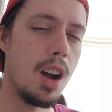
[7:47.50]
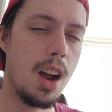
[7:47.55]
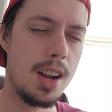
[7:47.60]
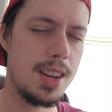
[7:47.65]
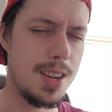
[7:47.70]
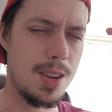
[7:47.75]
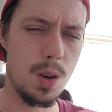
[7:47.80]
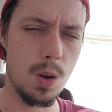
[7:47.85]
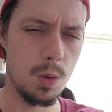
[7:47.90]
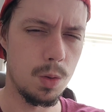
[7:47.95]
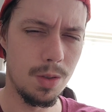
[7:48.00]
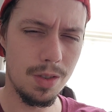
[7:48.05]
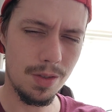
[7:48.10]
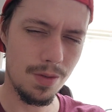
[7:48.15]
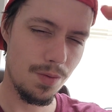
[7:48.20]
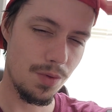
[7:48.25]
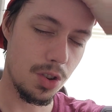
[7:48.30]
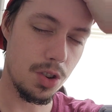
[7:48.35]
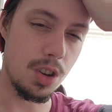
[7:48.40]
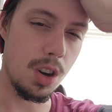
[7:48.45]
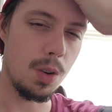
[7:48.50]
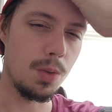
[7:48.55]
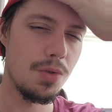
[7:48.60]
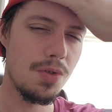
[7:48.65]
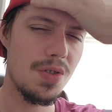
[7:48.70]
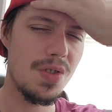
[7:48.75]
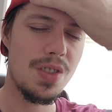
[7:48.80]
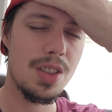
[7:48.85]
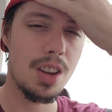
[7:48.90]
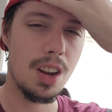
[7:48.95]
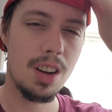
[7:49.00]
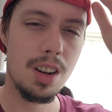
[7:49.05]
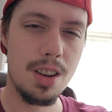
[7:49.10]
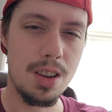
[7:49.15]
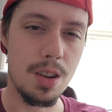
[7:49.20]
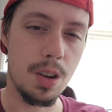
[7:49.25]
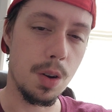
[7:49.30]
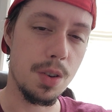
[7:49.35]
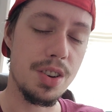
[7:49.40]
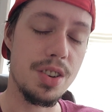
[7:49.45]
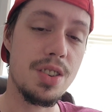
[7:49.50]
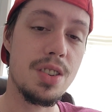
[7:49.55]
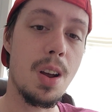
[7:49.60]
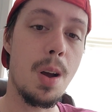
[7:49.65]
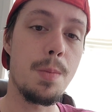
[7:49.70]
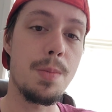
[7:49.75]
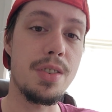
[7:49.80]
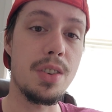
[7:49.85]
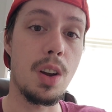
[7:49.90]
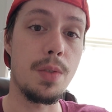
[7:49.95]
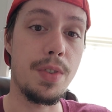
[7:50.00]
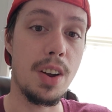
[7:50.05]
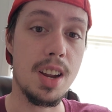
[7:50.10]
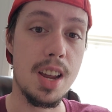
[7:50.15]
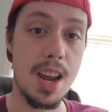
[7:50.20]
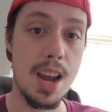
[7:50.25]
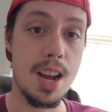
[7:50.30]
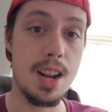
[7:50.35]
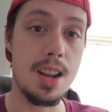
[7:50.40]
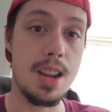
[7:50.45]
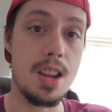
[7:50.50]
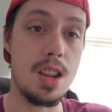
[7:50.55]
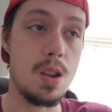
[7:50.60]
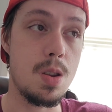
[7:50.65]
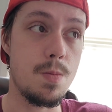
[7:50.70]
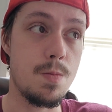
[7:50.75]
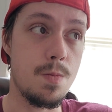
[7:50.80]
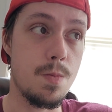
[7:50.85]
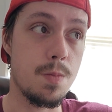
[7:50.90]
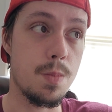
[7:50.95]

Anywho, so there's some stuff I can eat,